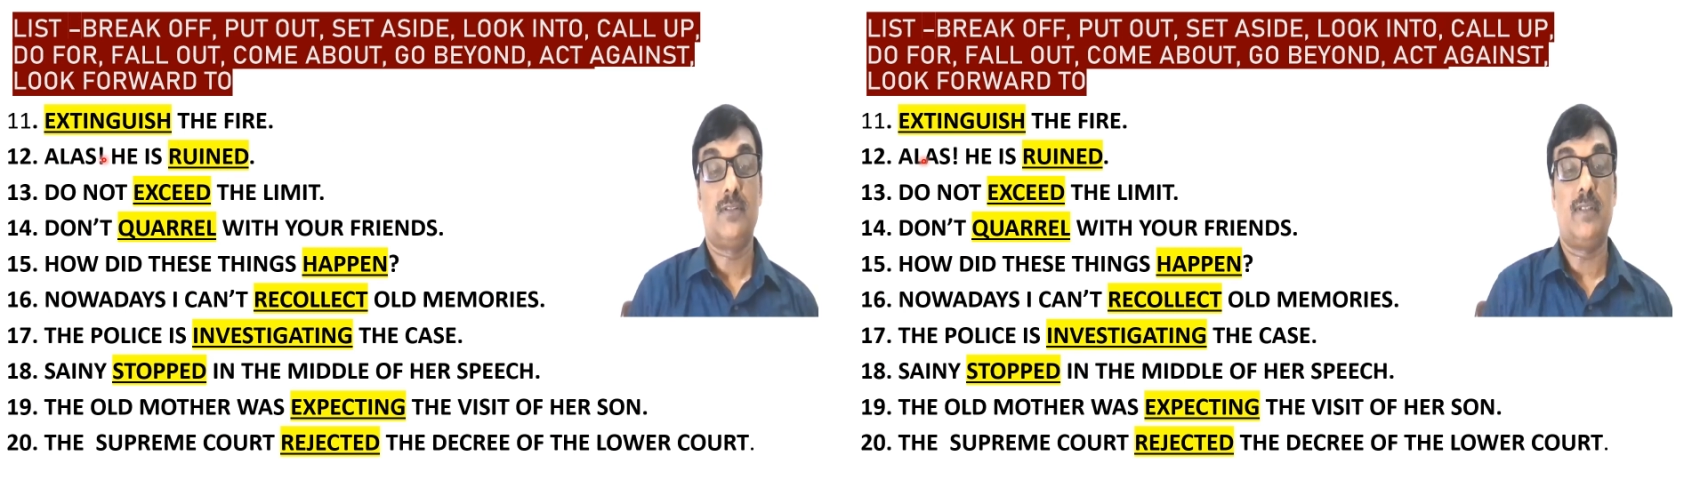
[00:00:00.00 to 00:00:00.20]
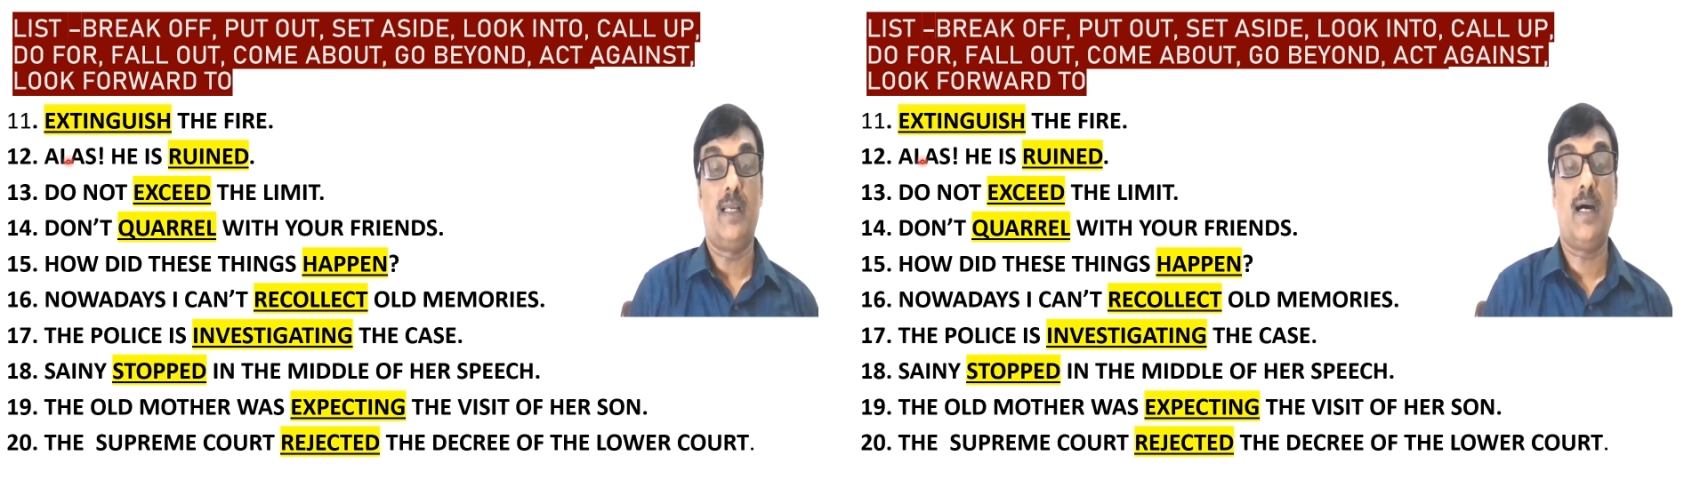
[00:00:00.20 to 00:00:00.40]

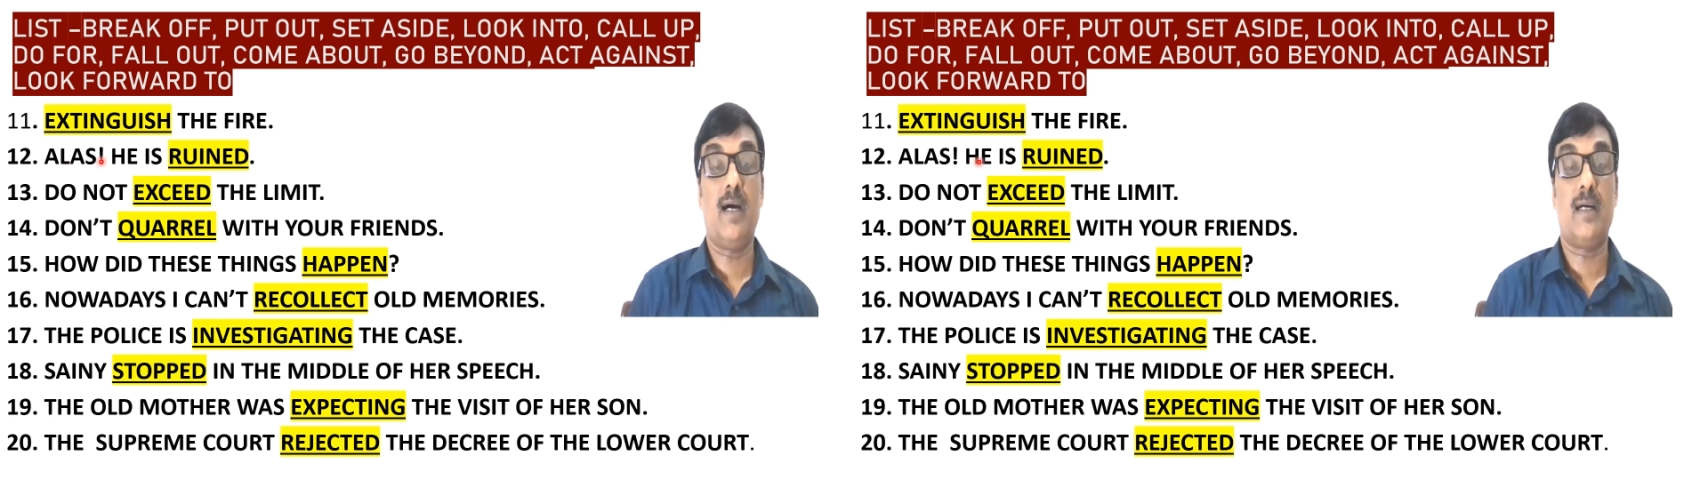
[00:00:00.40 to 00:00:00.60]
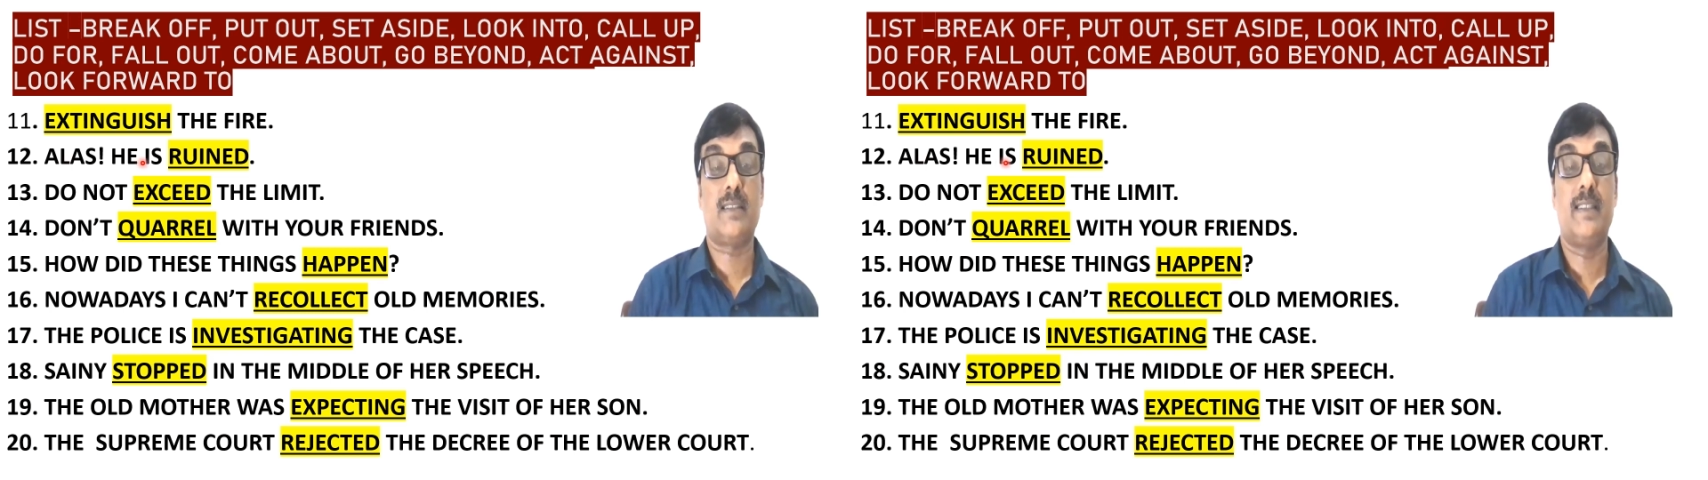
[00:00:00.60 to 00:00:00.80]
So
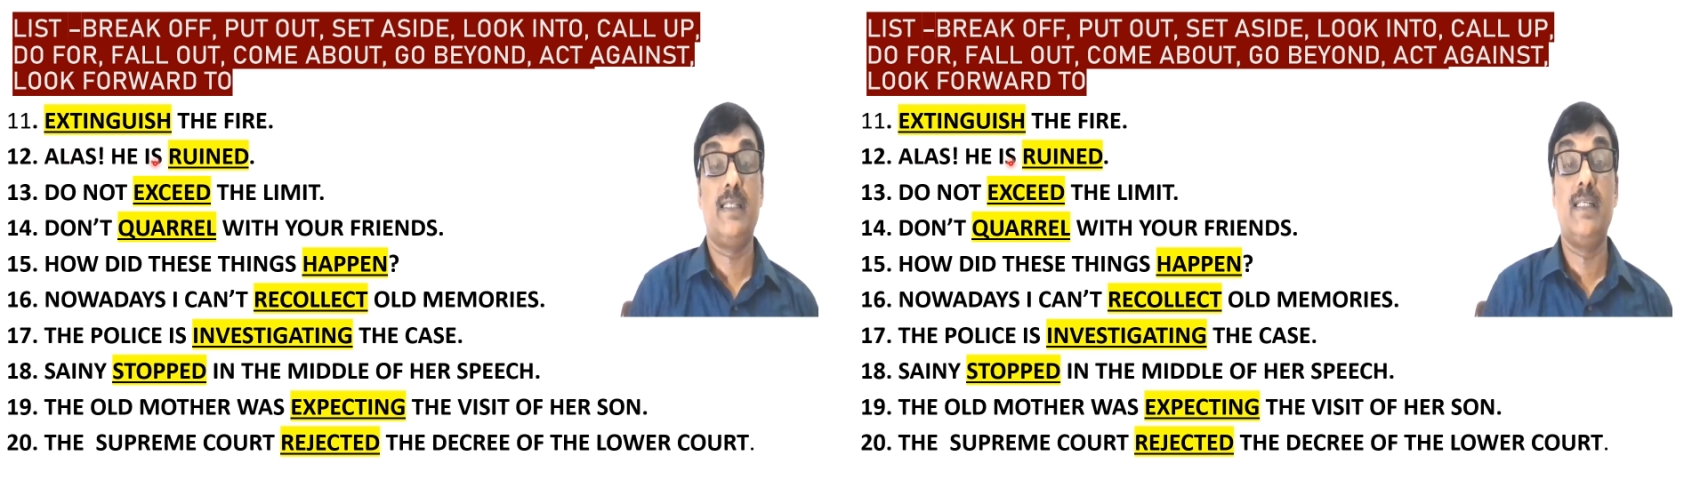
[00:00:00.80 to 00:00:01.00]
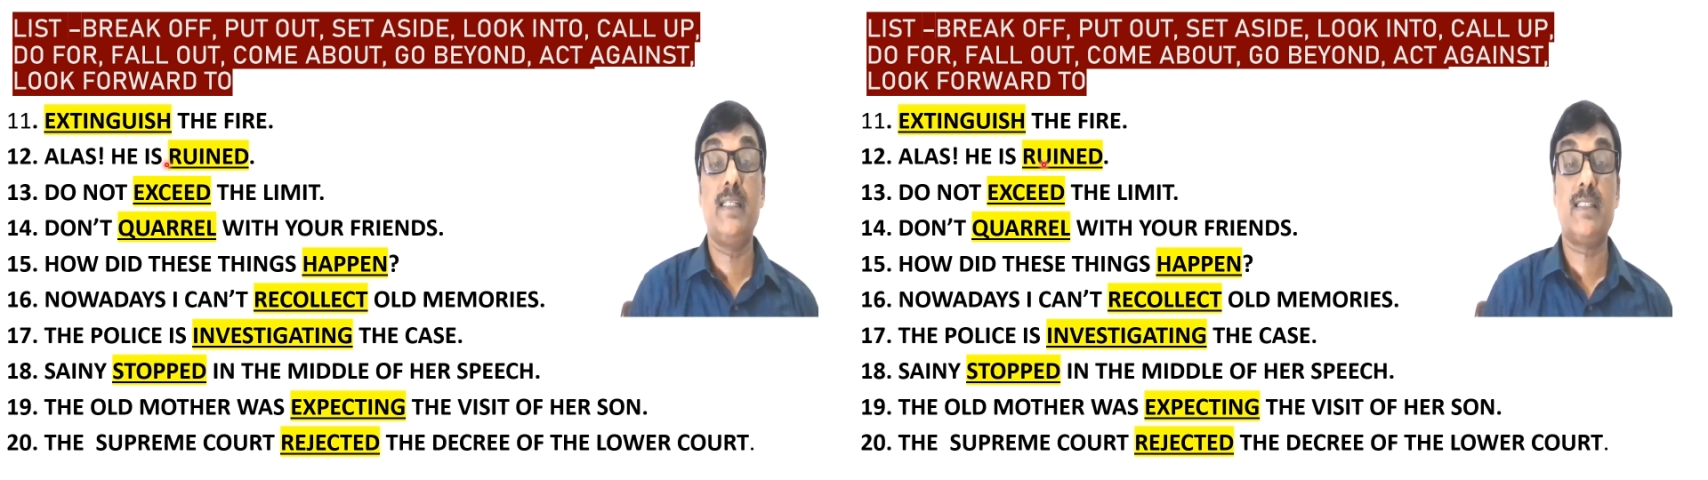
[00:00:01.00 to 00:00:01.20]
alas, he